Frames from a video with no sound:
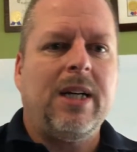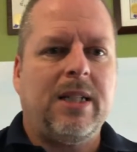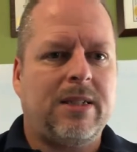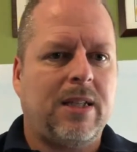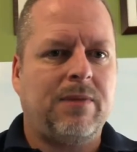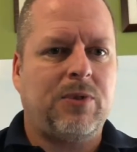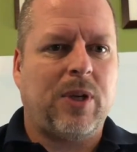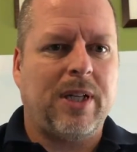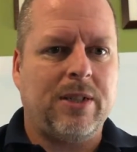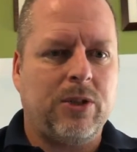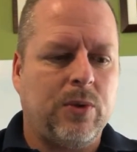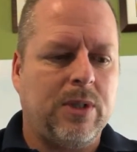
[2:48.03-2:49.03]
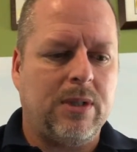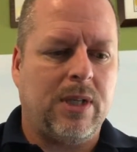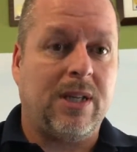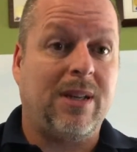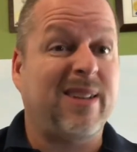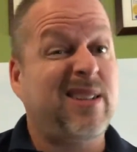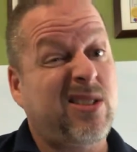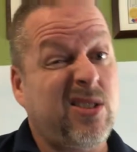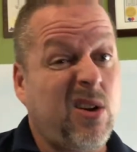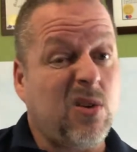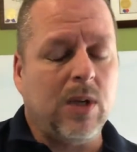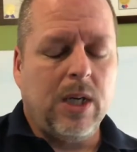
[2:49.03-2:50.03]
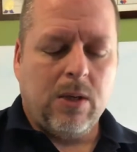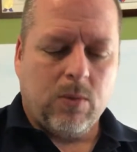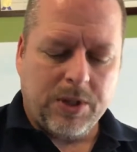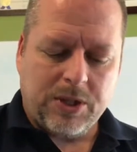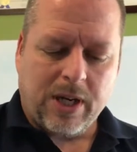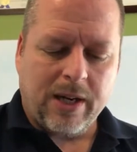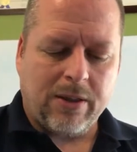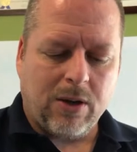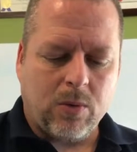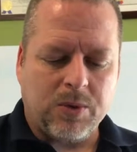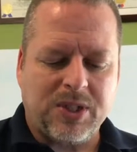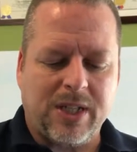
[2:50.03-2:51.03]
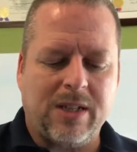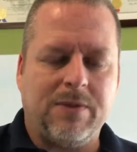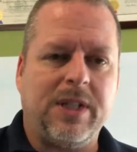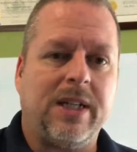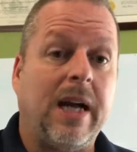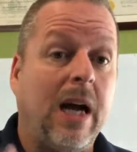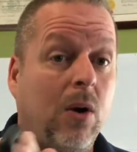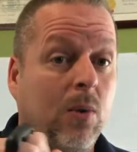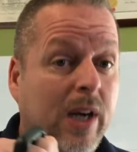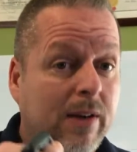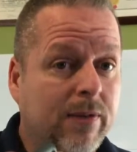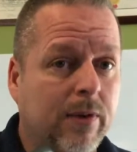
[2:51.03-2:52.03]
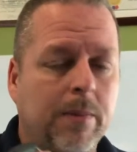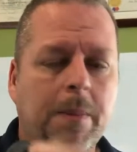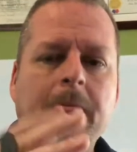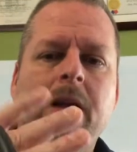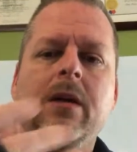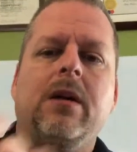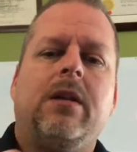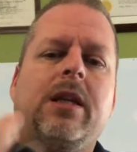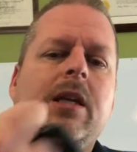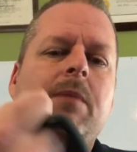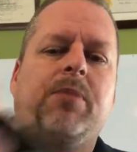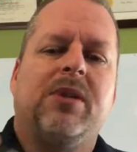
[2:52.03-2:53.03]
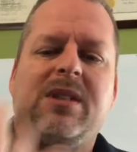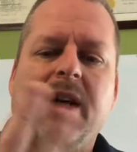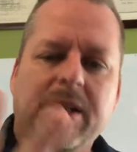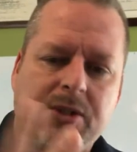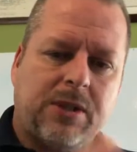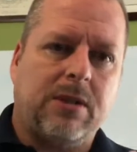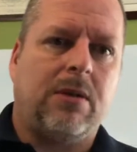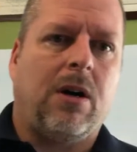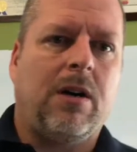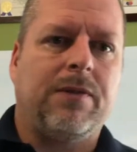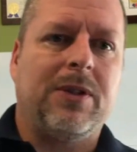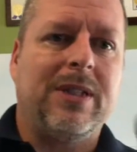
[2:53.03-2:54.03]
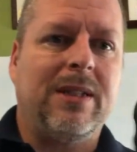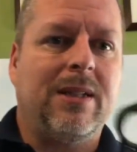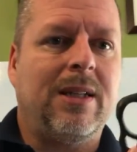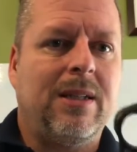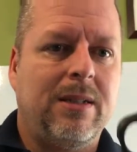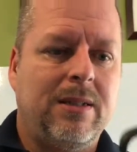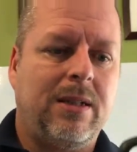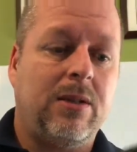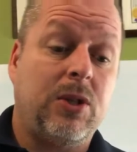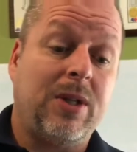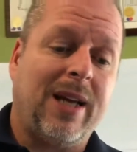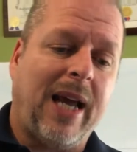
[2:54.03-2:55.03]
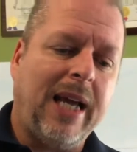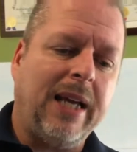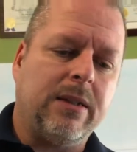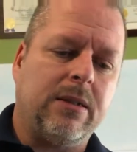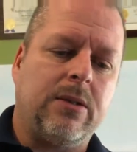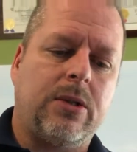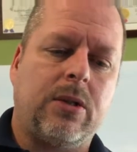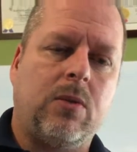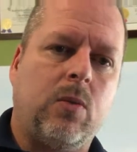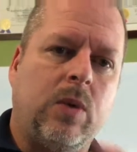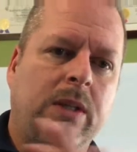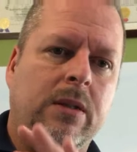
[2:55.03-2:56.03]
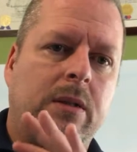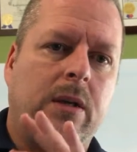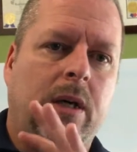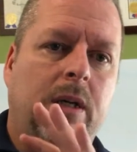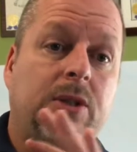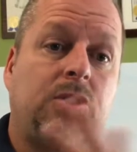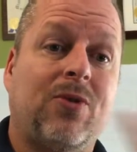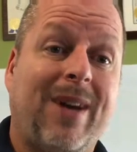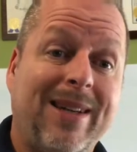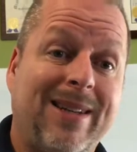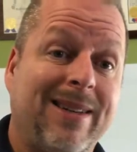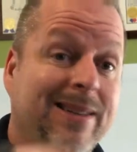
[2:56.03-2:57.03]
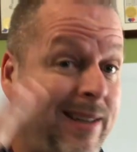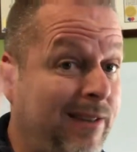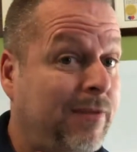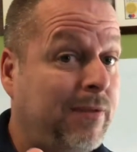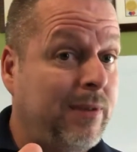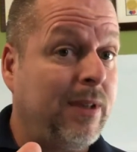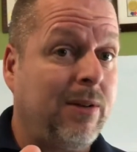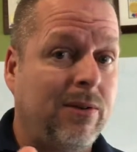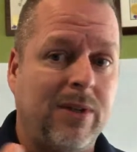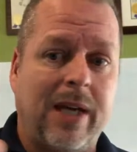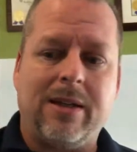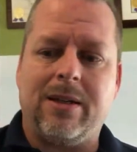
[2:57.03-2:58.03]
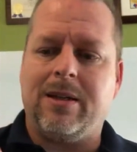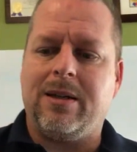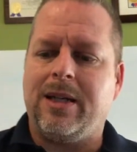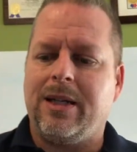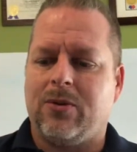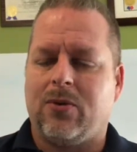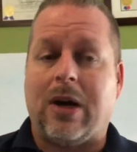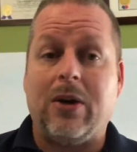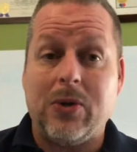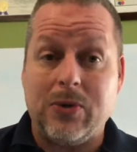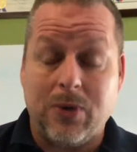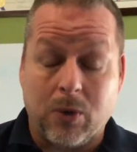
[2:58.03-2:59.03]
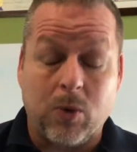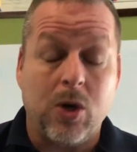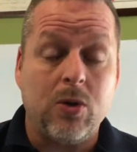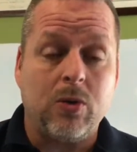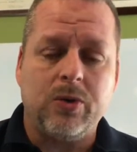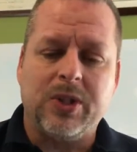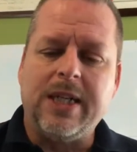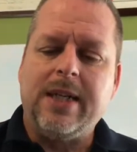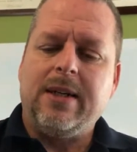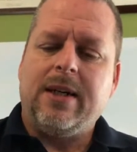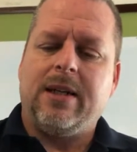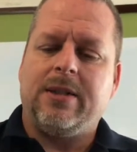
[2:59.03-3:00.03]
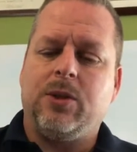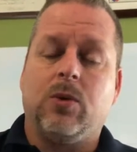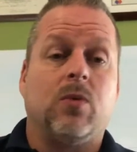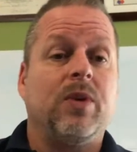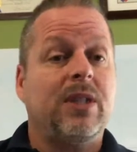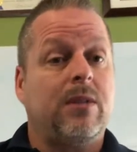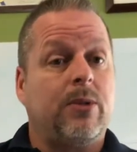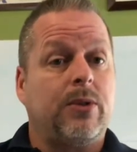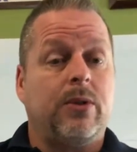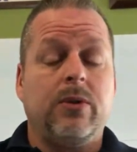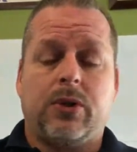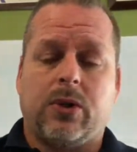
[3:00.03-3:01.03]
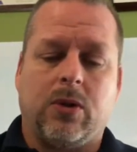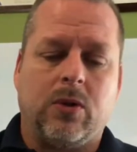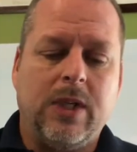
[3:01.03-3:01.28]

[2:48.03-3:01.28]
instead of trying to do it like so, which I thought was kind of neat. However, the protection offering to the hands when striking, if that need arose and you were reasonable to do so,